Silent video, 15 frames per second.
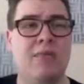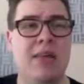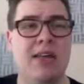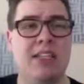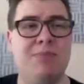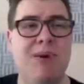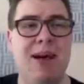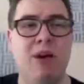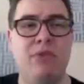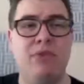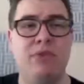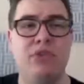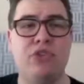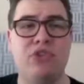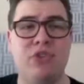is
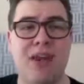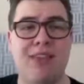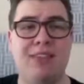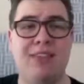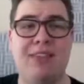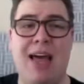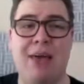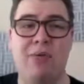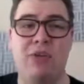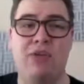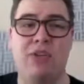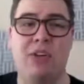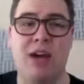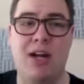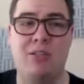Powerful Strength Line
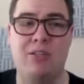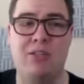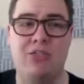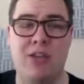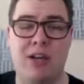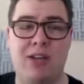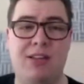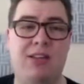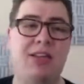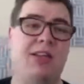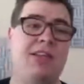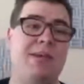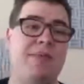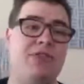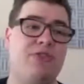Reducing Concentrate,
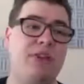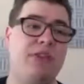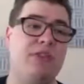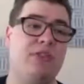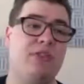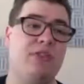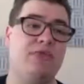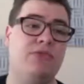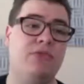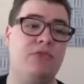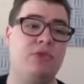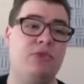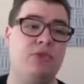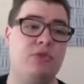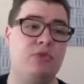clinically demonstrated
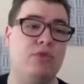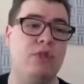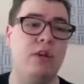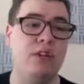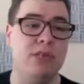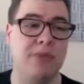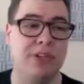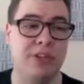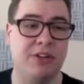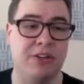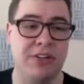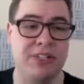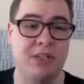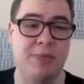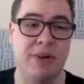to noticeably
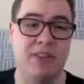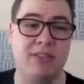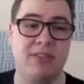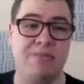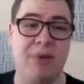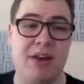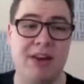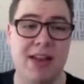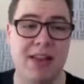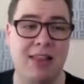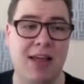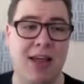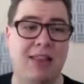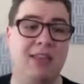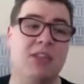decrease the appearance of marionette
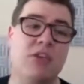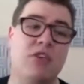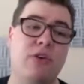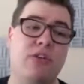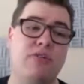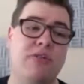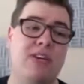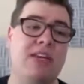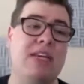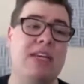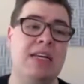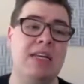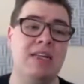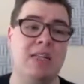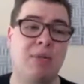lines, crow's feet,
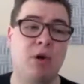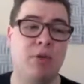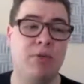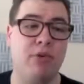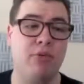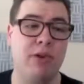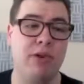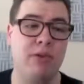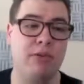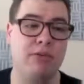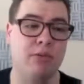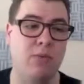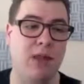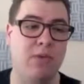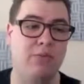suborbital
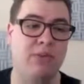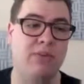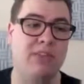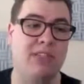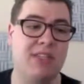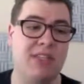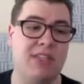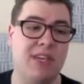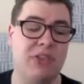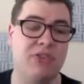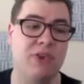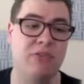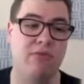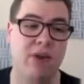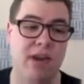wrinkles, while improving skin
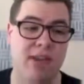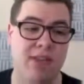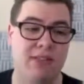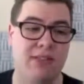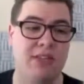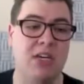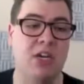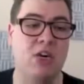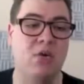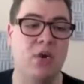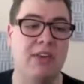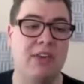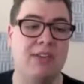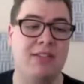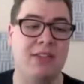texture and radiance,
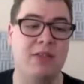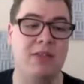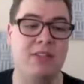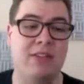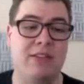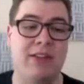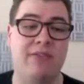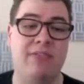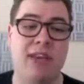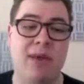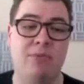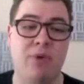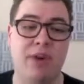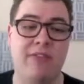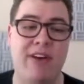with a continuous delivery of
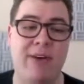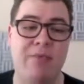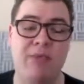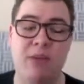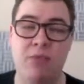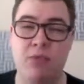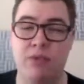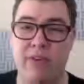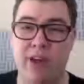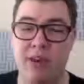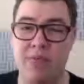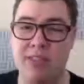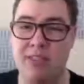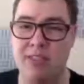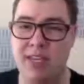10.5% pure
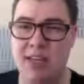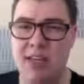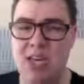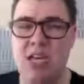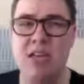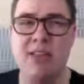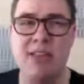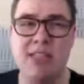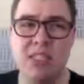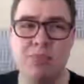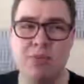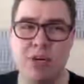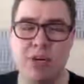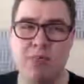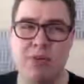vitamin C. This is
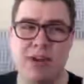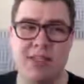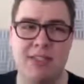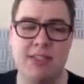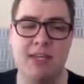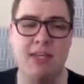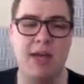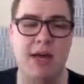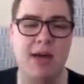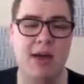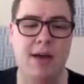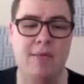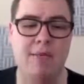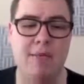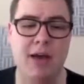pretty pricey.
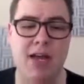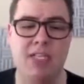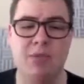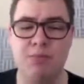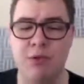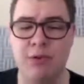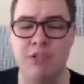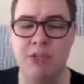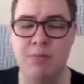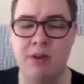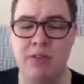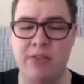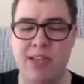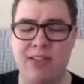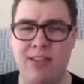I splurged a bit
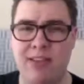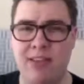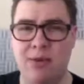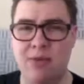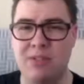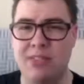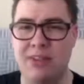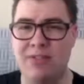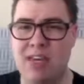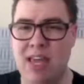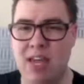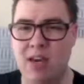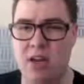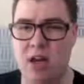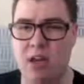on this. I think it was
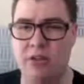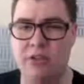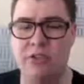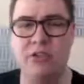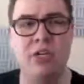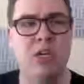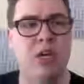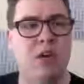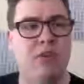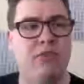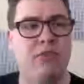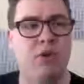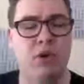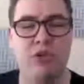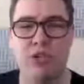$78
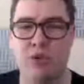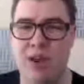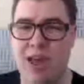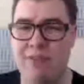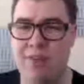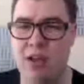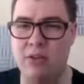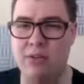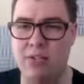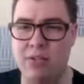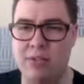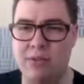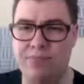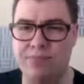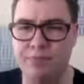for 2.5
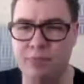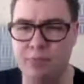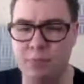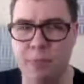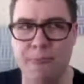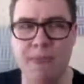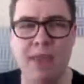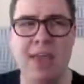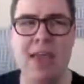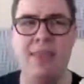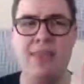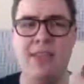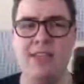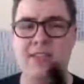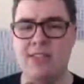ounces.
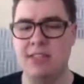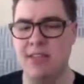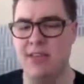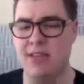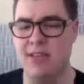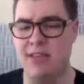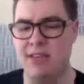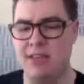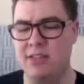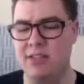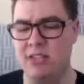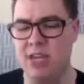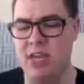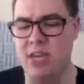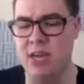And this
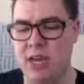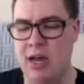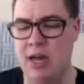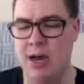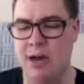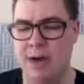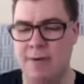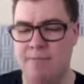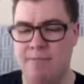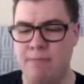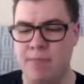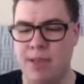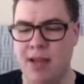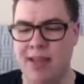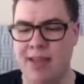is,
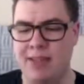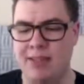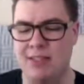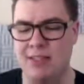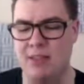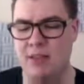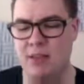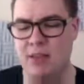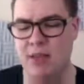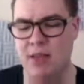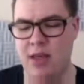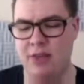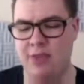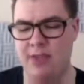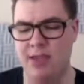
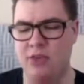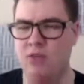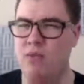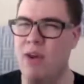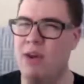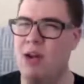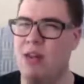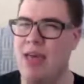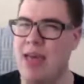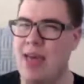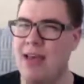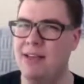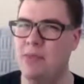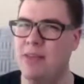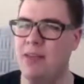I think it's retinol A
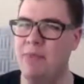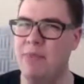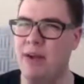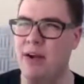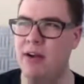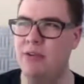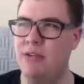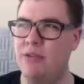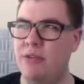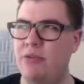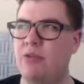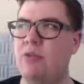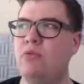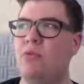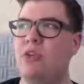is what we compare it
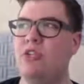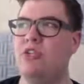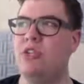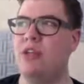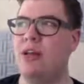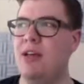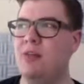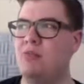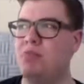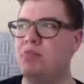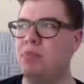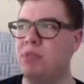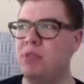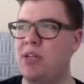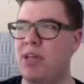to, which
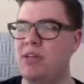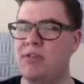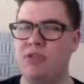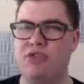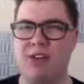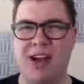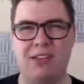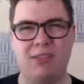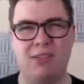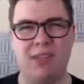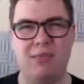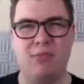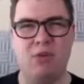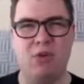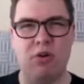tends to dry out the
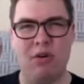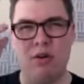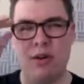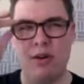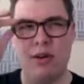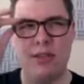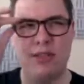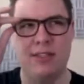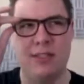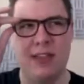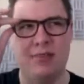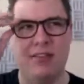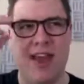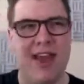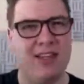skin more, or the
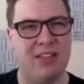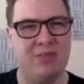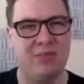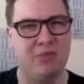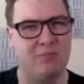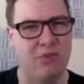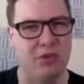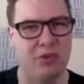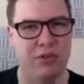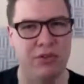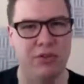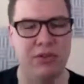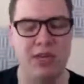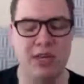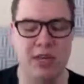skin reacts more
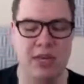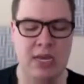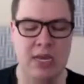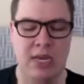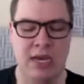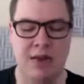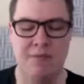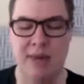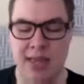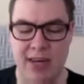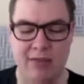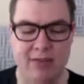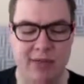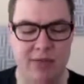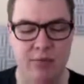to it
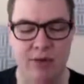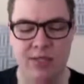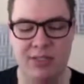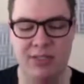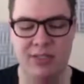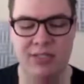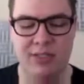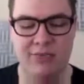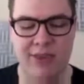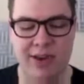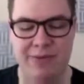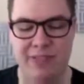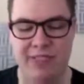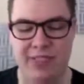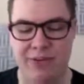negatively, whereas this
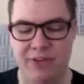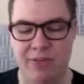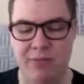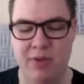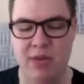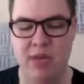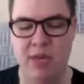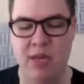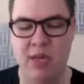vitamin C treatment